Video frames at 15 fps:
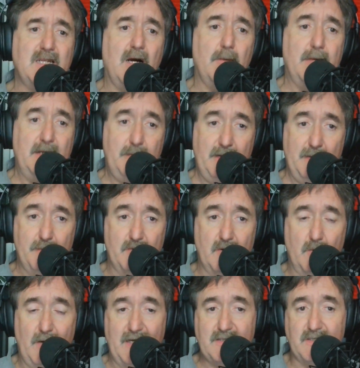how many people
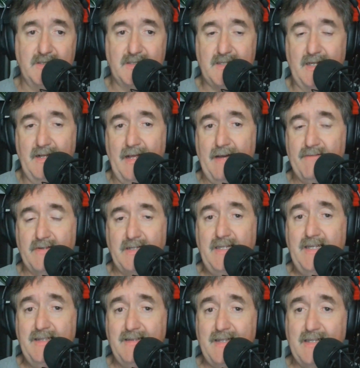are watching this and haven't
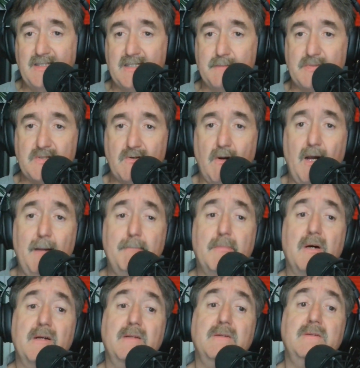hit that subscribe
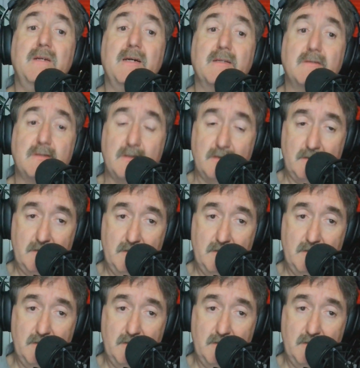button yet.